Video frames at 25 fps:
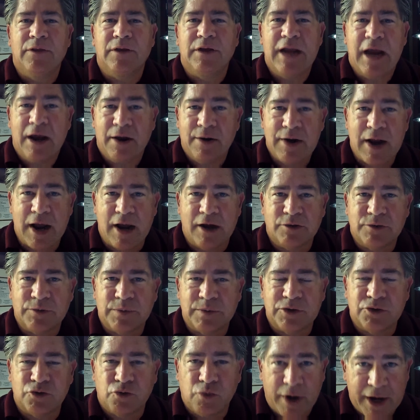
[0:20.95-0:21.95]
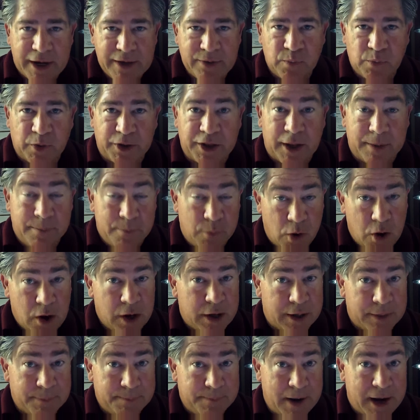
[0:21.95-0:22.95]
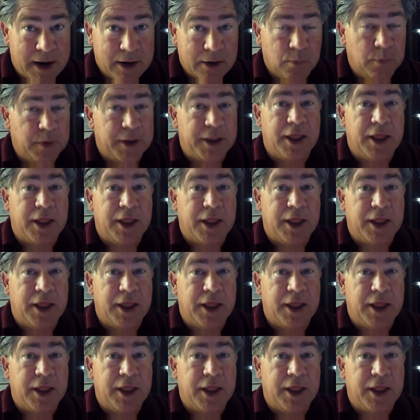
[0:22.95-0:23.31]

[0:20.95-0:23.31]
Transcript: The townhouse was great when they bought it back